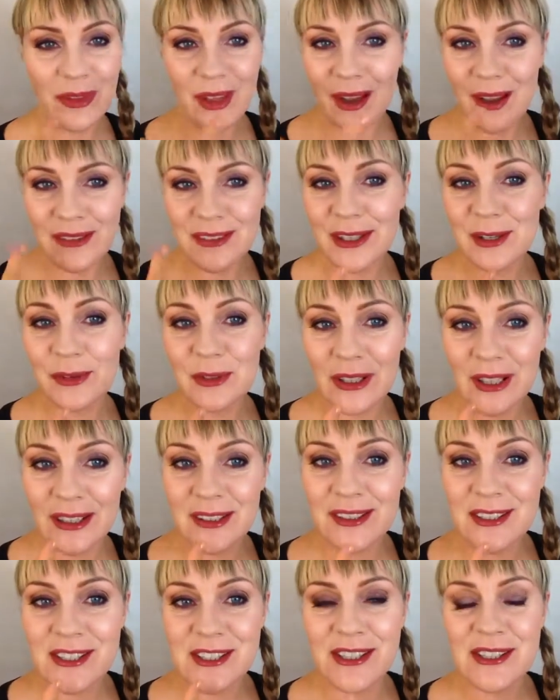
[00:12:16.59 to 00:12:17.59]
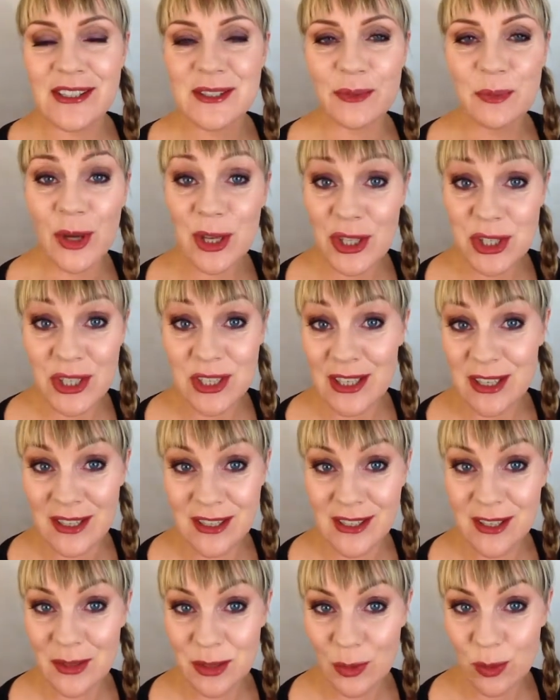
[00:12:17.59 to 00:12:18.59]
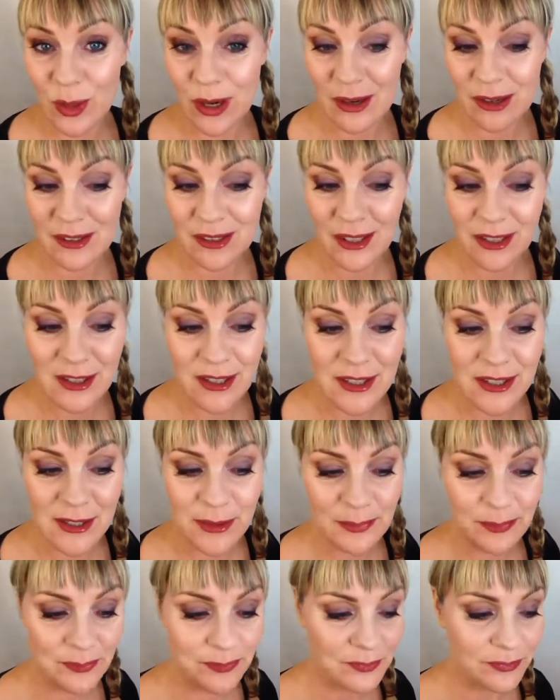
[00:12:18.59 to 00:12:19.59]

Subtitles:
I think like this it's much easier to wear it, at least